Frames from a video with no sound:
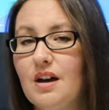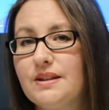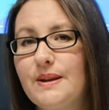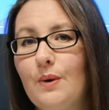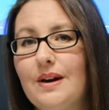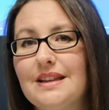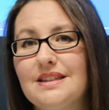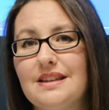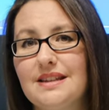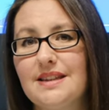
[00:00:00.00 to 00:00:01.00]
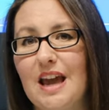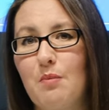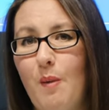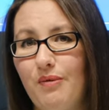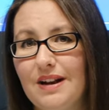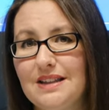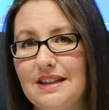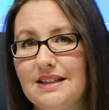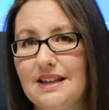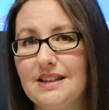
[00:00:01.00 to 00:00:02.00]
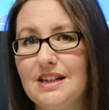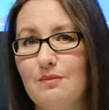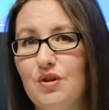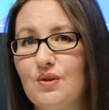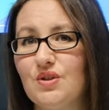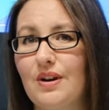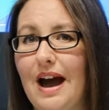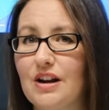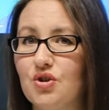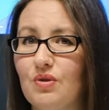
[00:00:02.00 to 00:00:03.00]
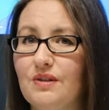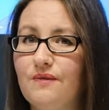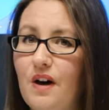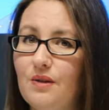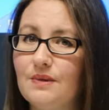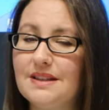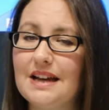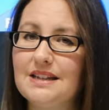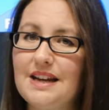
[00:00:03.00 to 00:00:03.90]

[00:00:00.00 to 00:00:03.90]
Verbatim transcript: so it's the same operating system used on Android phones and